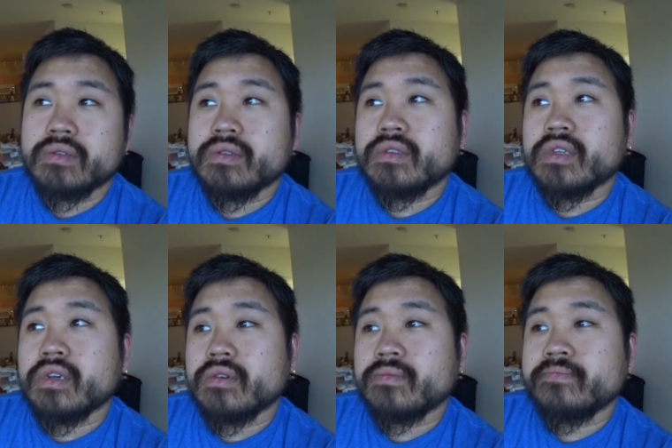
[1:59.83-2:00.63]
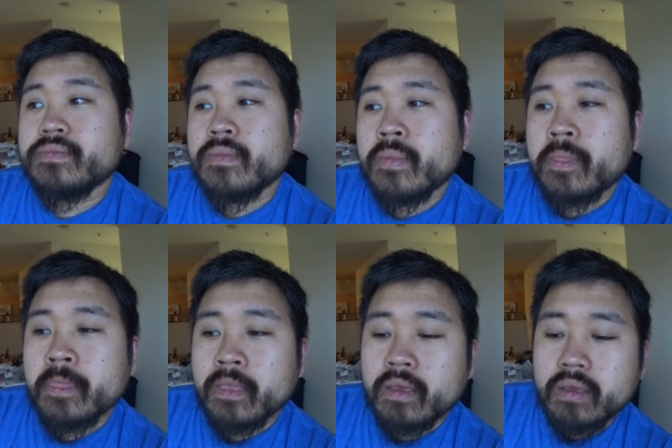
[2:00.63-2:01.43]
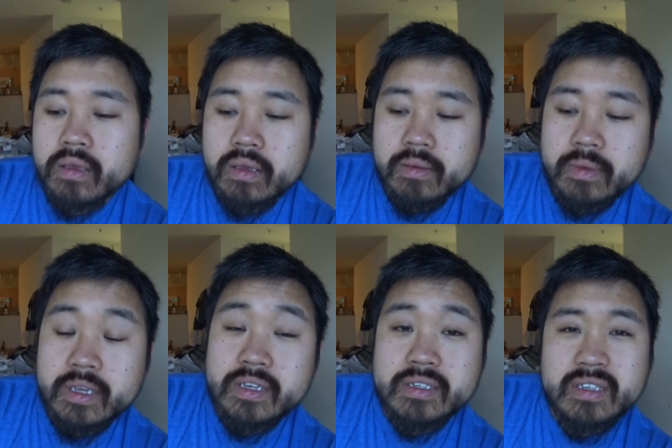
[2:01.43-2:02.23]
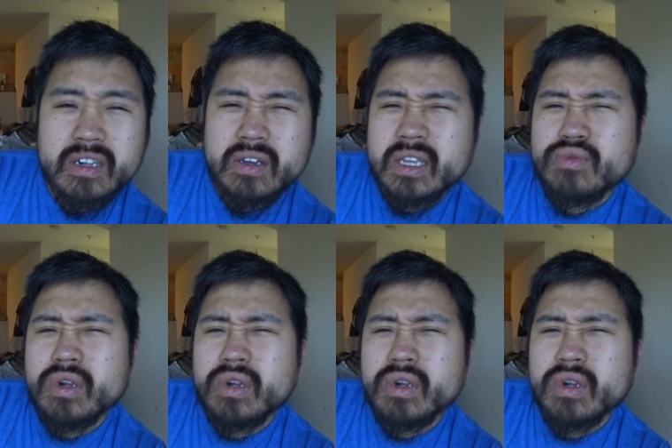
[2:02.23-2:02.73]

So because you know that's